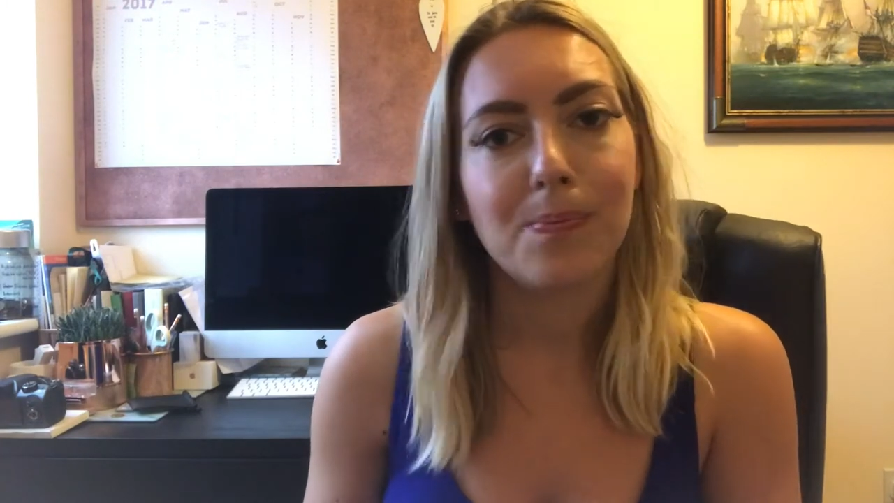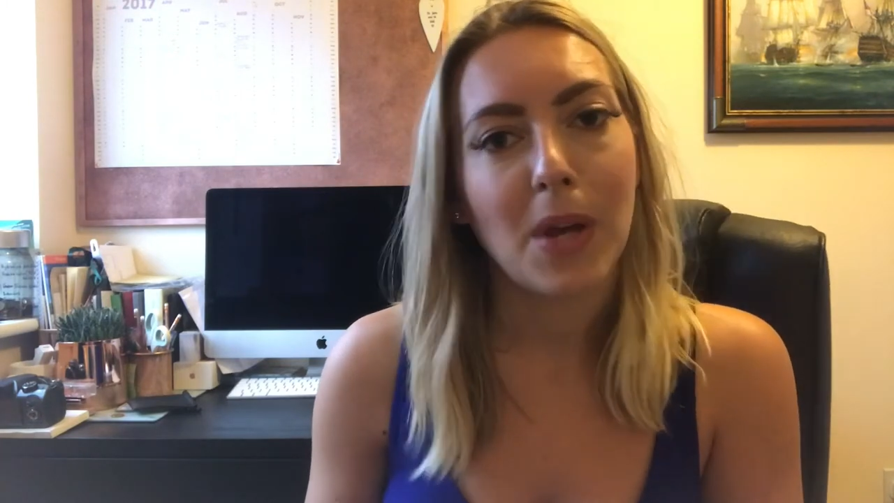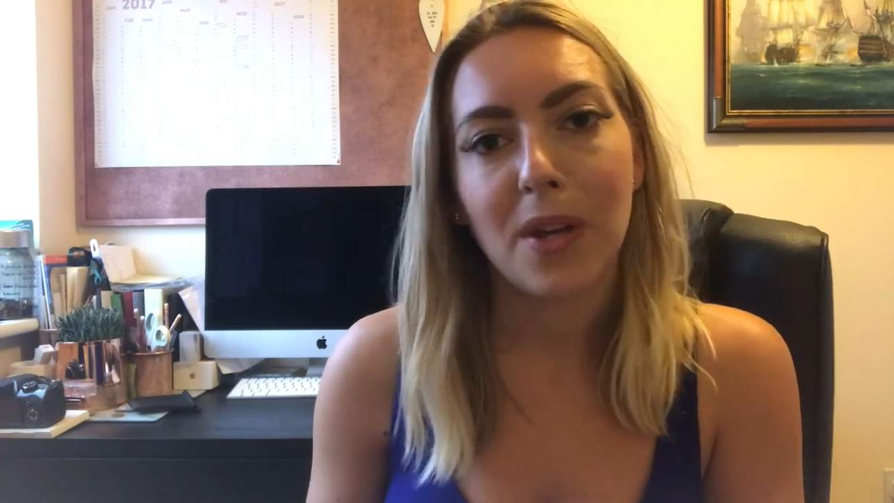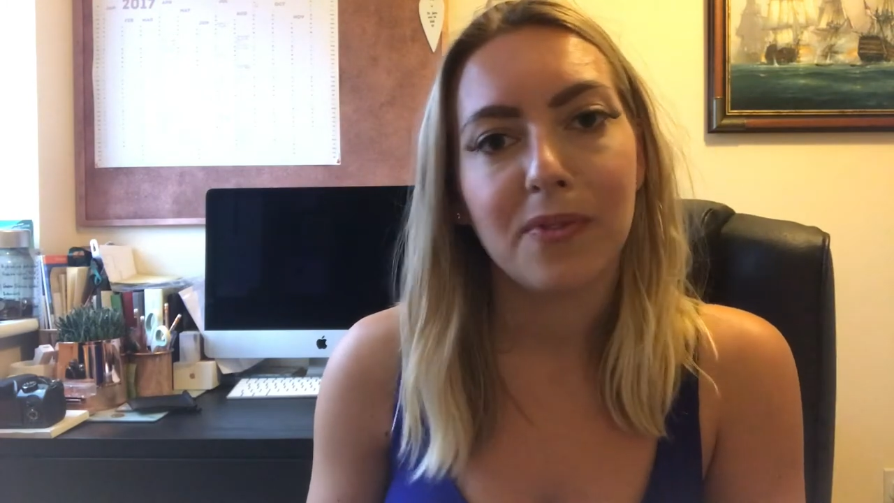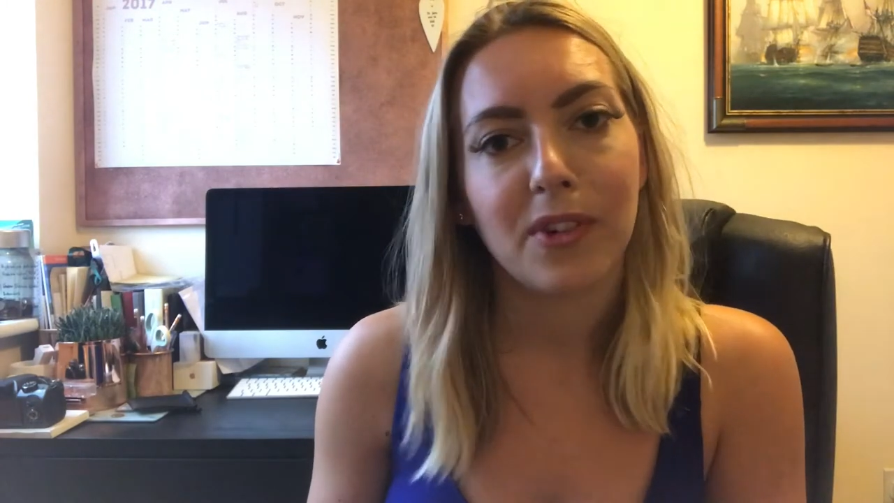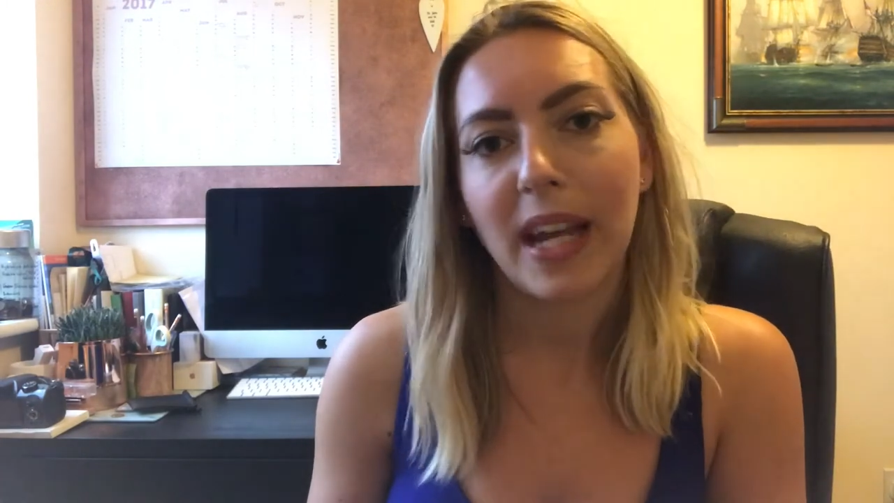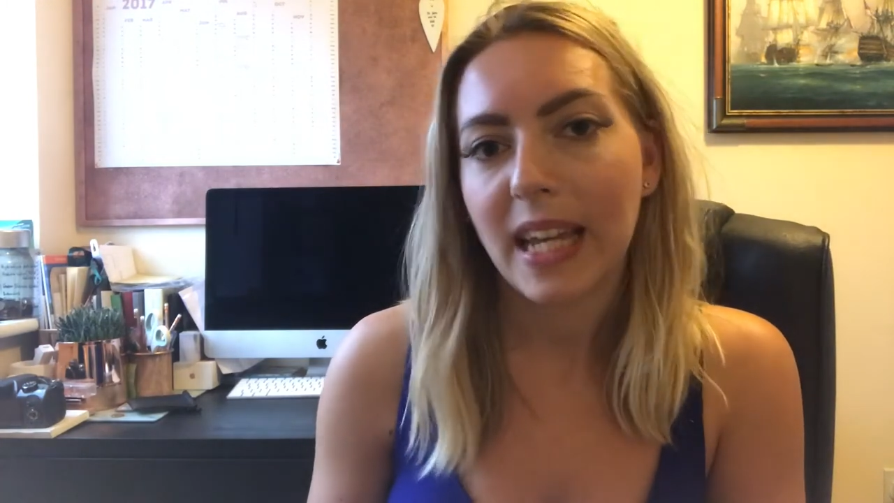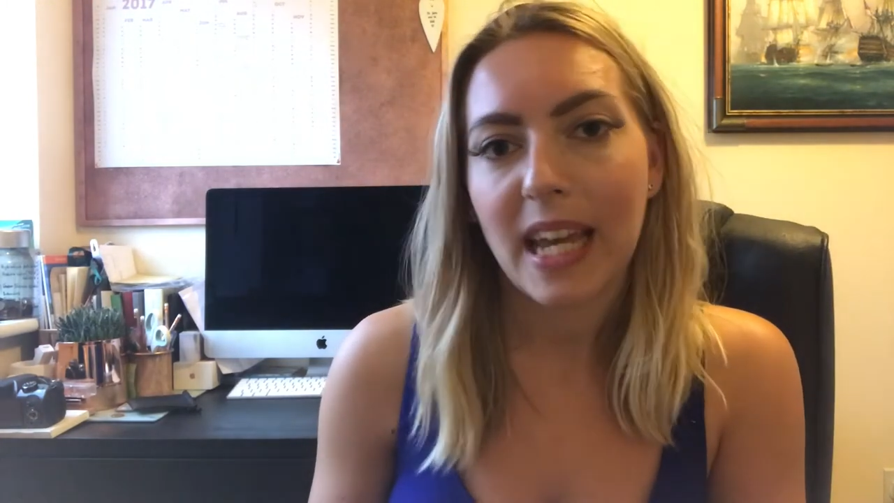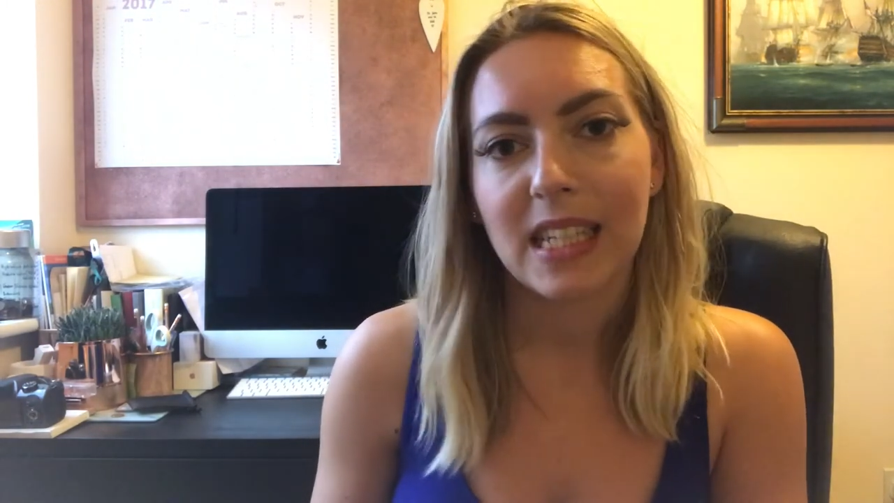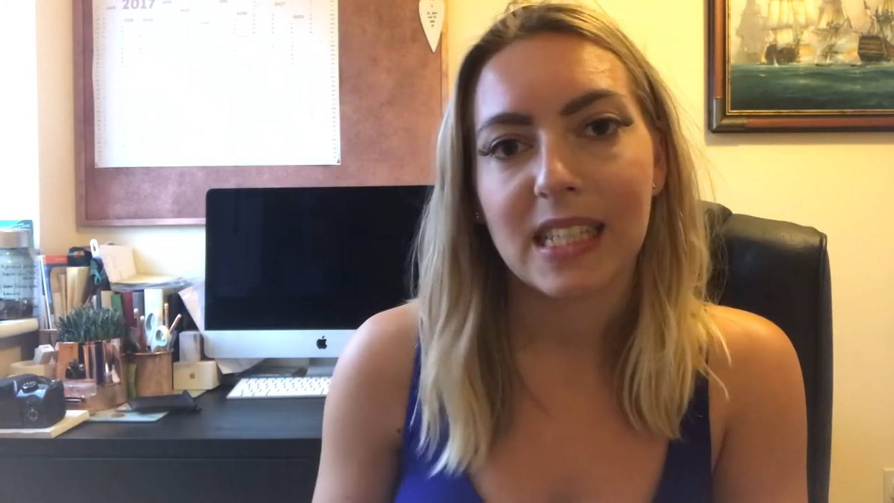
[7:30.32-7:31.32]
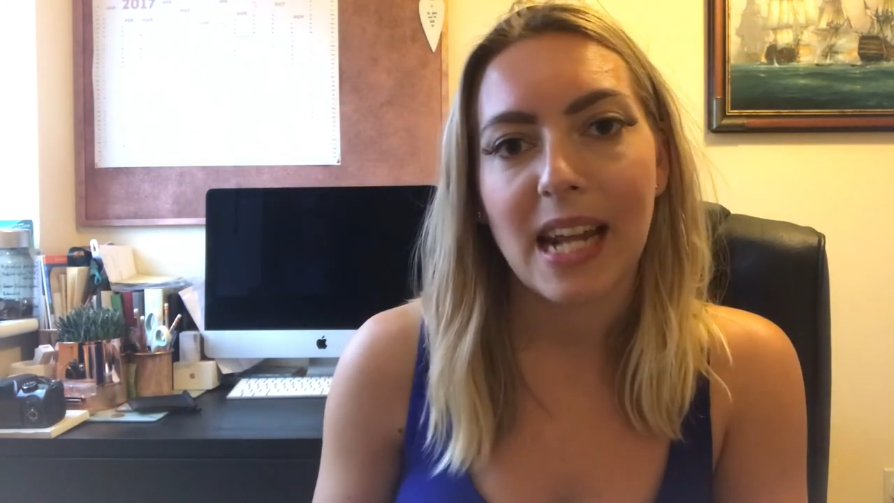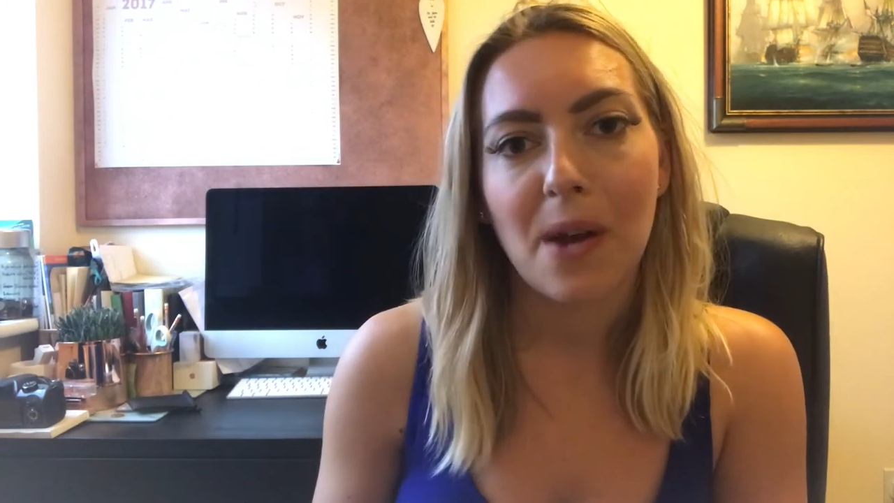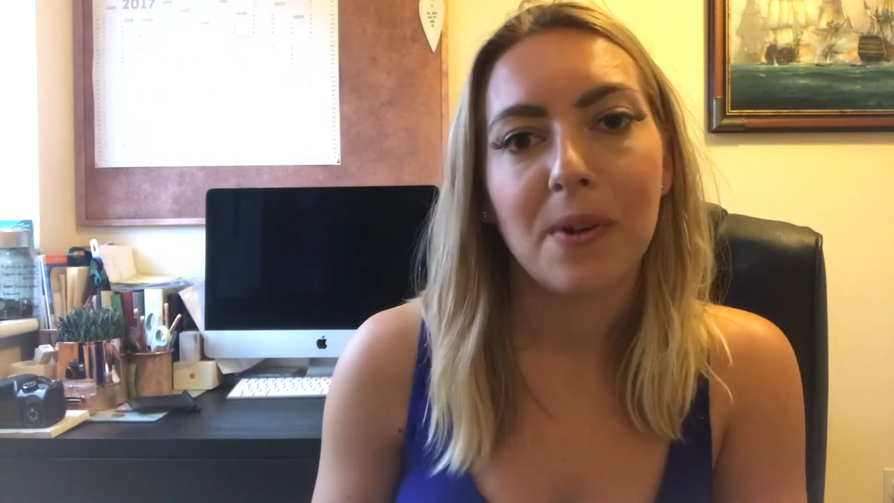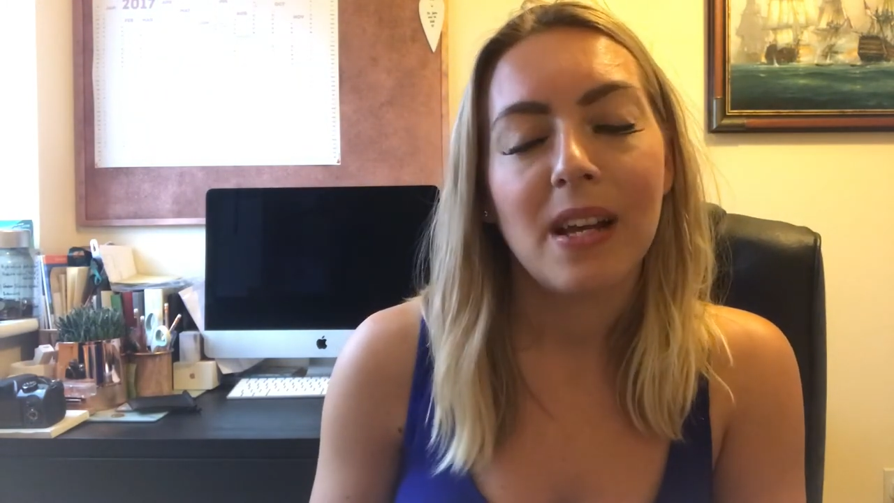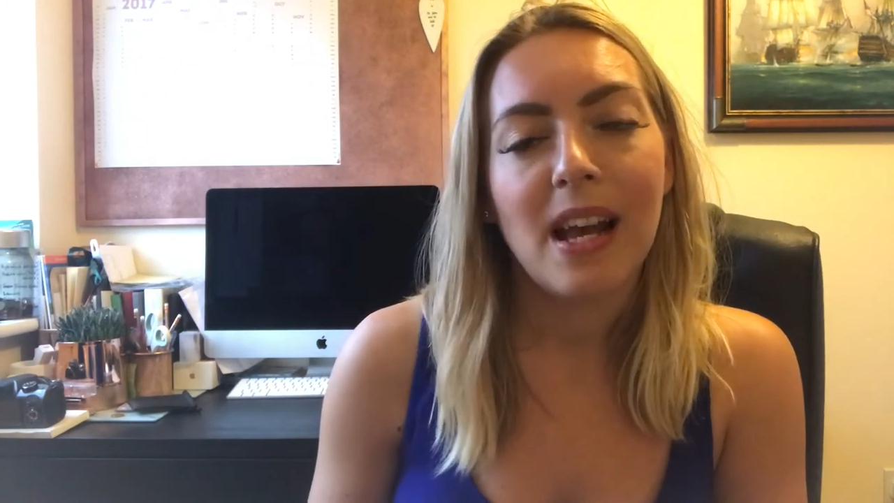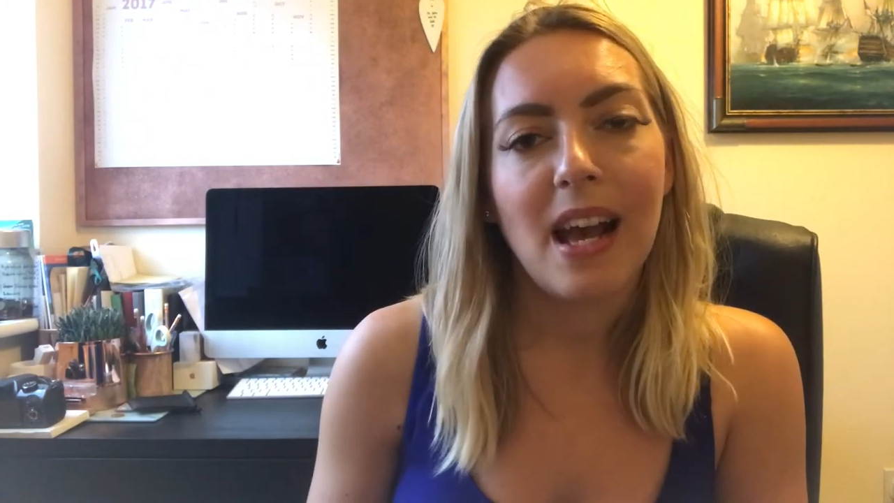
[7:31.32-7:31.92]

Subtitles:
over eight years now,